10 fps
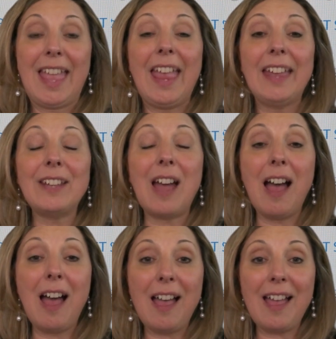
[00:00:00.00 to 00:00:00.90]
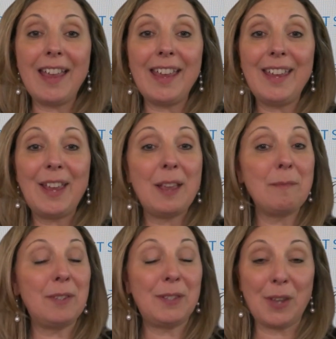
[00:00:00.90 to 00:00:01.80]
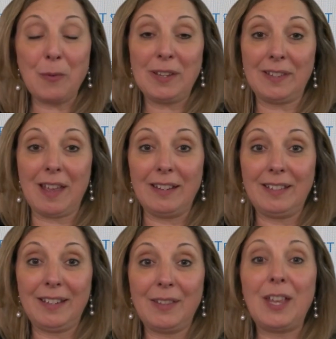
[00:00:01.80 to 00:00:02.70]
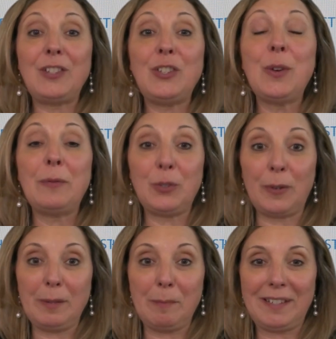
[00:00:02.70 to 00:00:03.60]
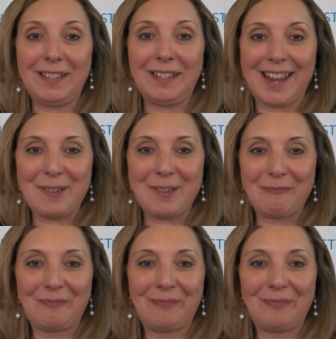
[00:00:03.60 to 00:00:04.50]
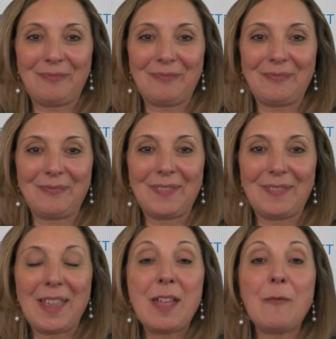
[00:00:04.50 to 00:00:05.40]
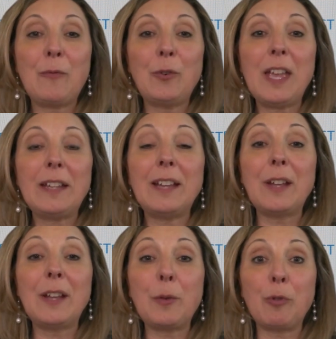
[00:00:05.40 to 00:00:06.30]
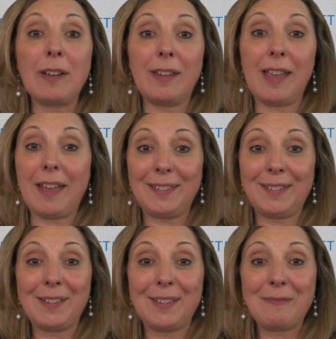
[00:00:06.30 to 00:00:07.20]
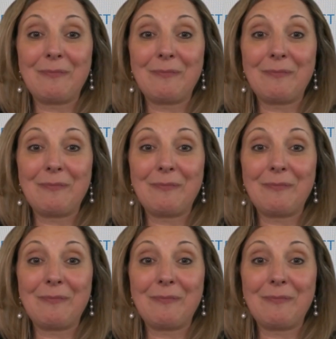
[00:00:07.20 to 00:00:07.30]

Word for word: And I am so excited that you have joined me today for yet another broadcast.